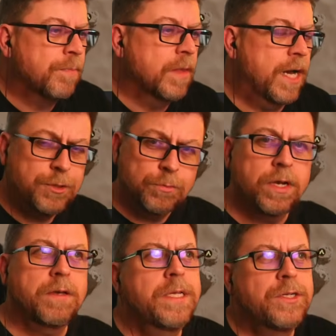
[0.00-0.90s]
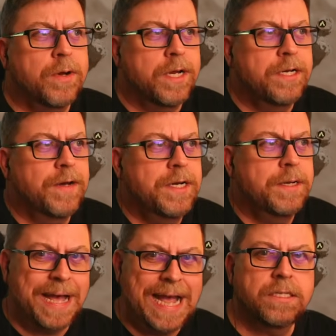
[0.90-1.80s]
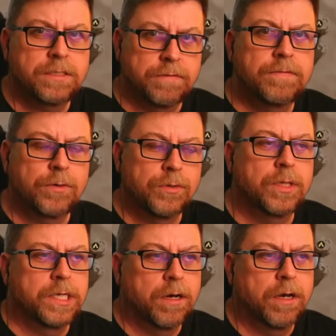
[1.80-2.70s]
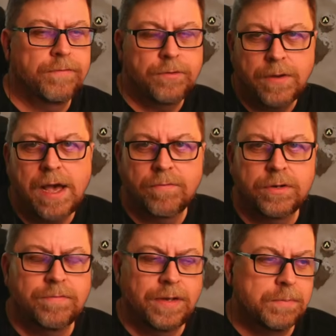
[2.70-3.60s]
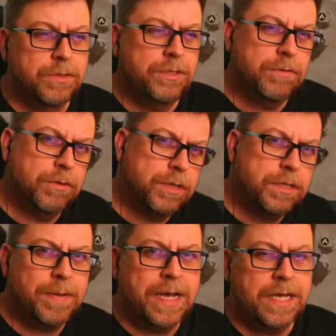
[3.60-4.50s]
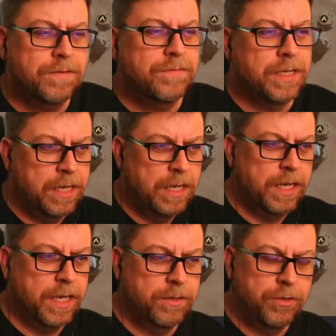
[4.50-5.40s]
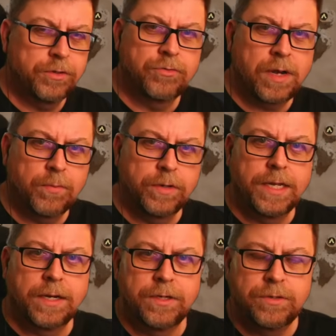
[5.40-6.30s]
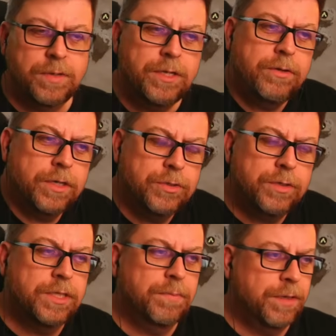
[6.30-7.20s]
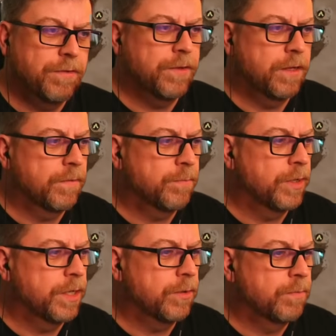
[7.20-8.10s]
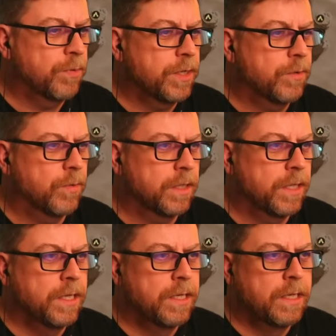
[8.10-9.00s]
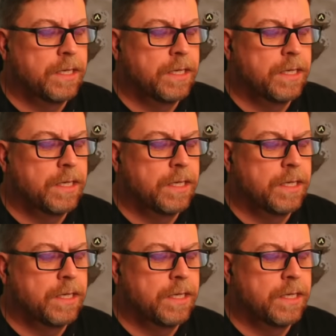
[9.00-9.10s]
I do recommend trying to find a passive early on. If you have one available to you, look at the passives, and you can drop one down into your menu because you'll get the benefit of it pretty quickly.